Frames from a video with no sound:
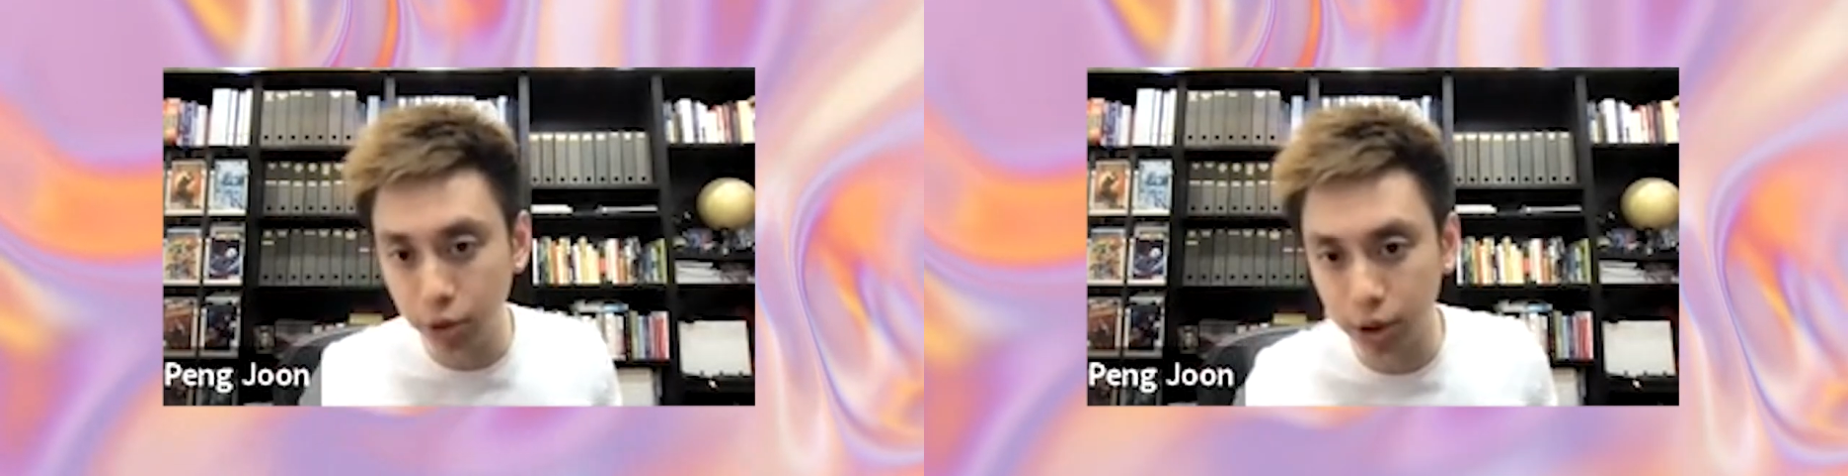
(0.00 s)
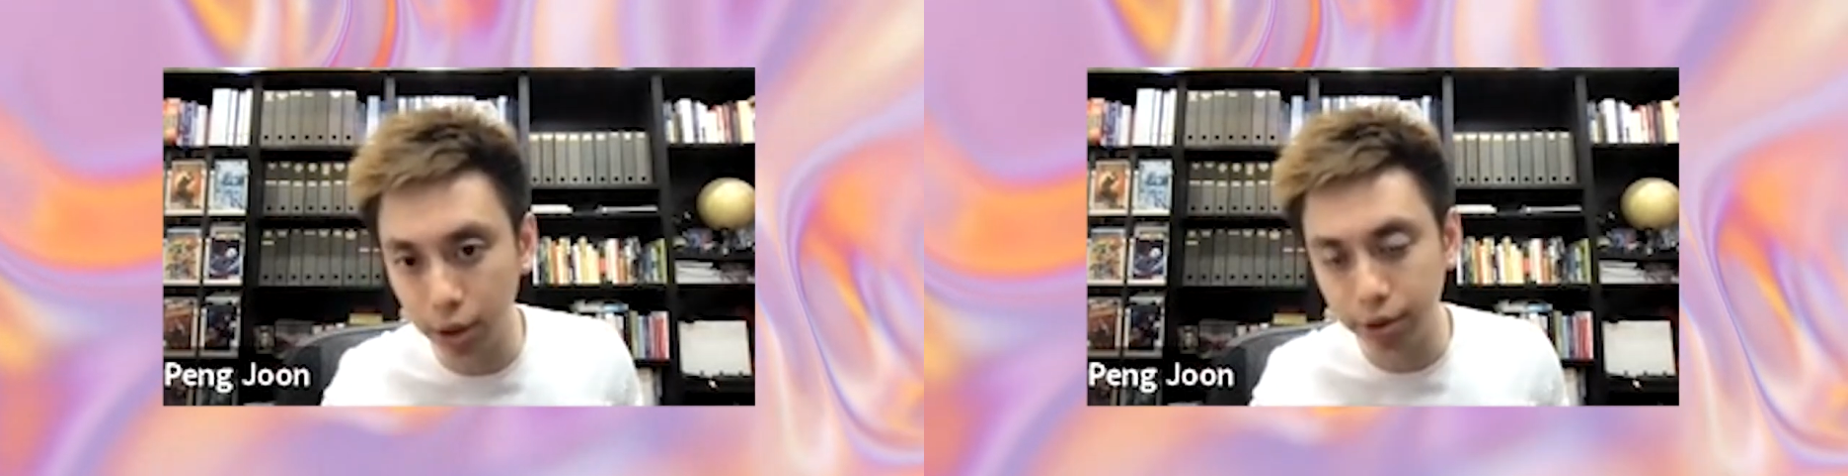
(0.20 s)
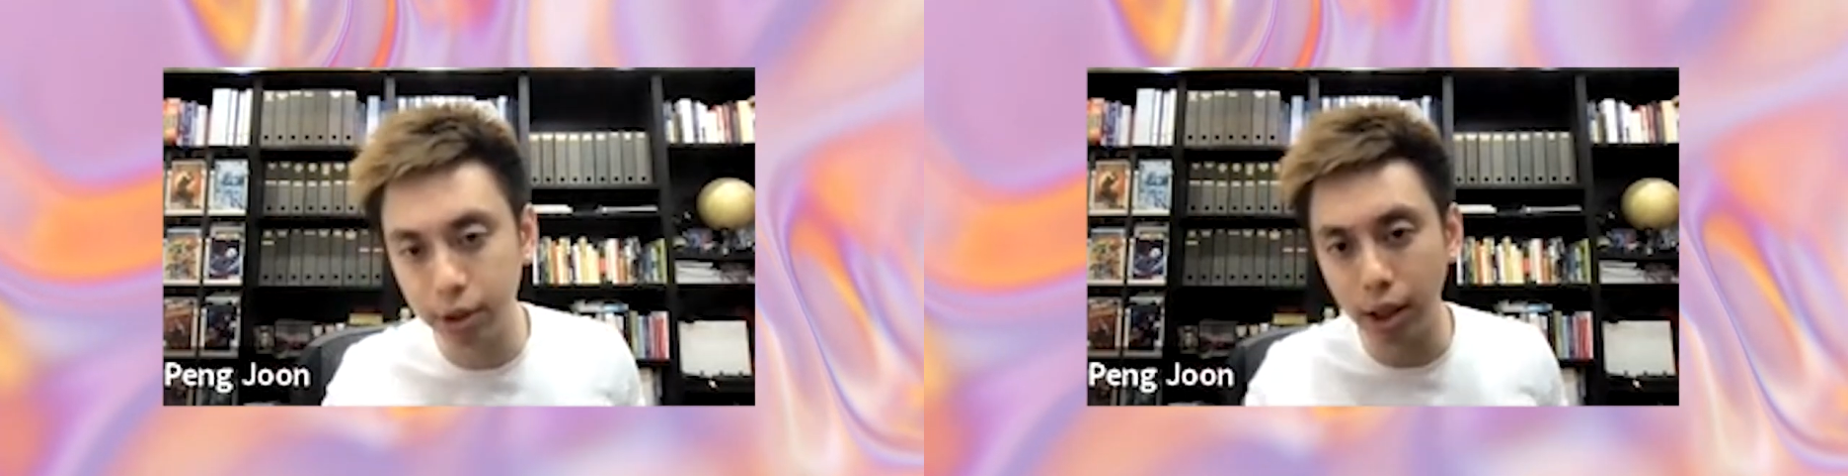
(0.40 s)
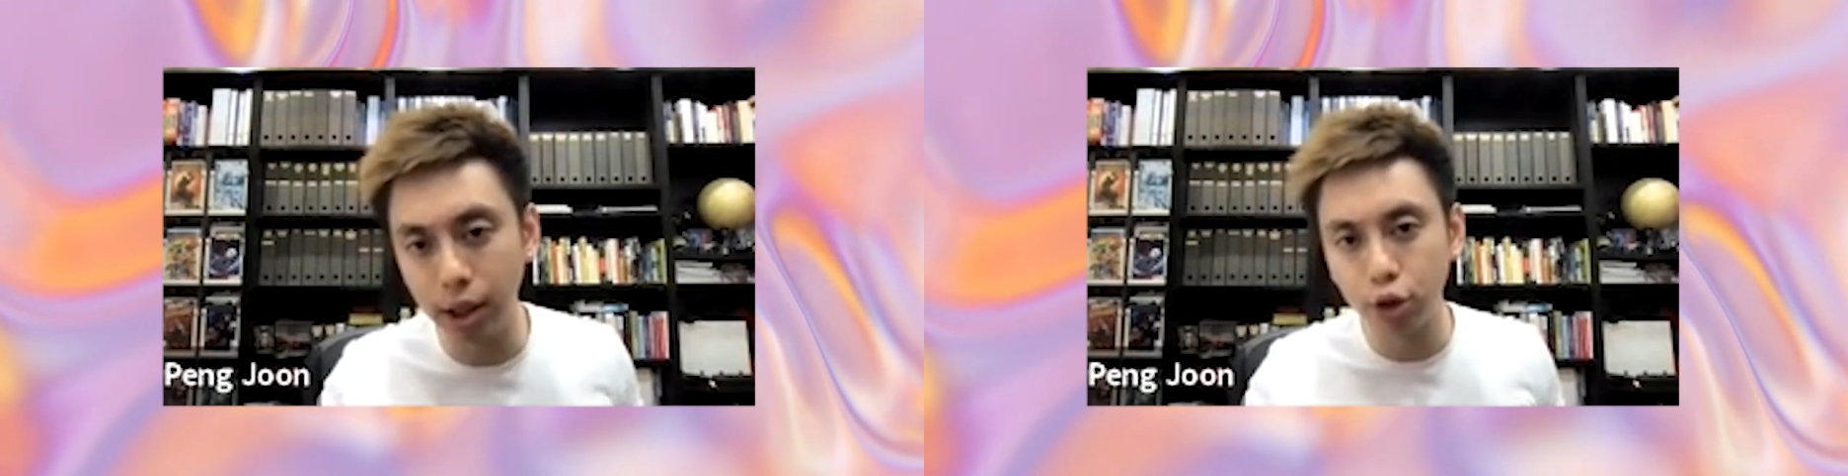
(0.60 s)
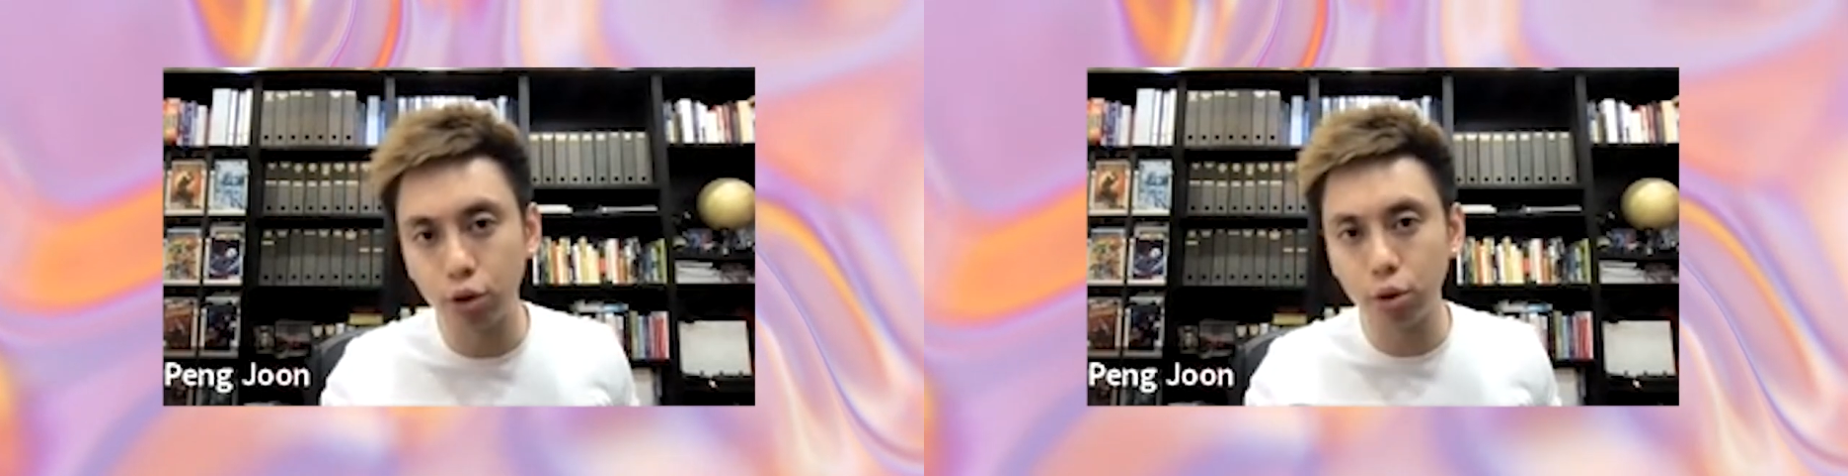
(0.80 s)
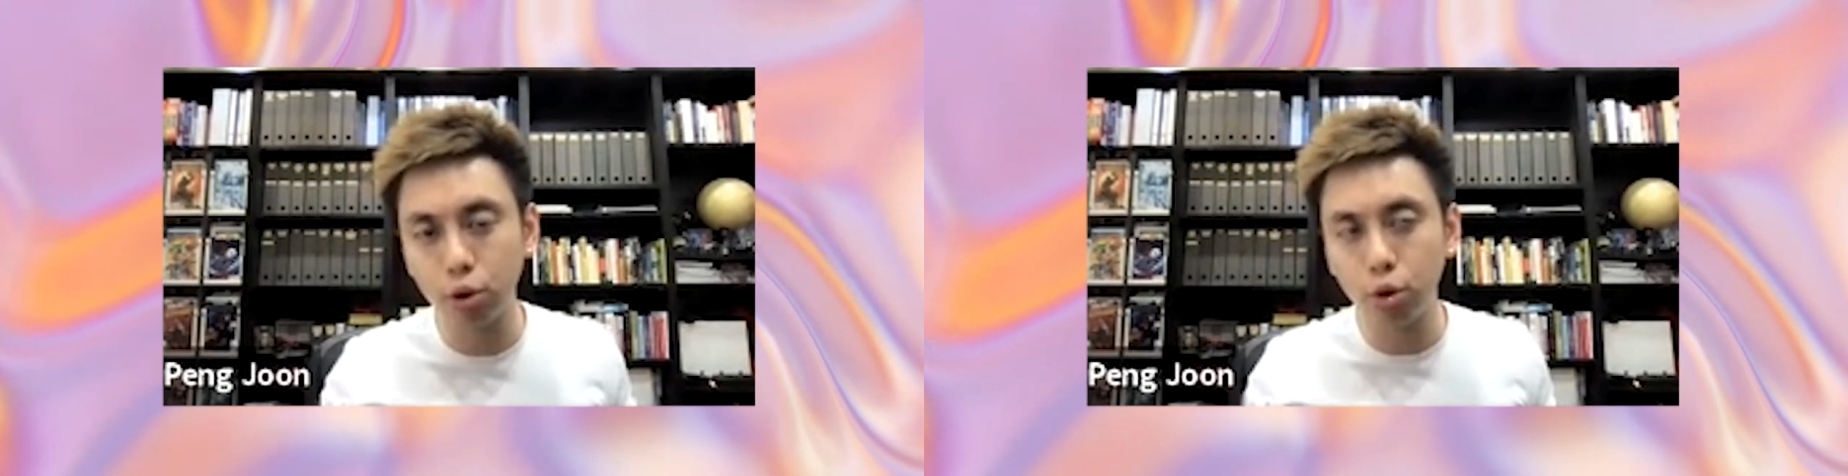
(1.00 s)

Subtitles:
results, is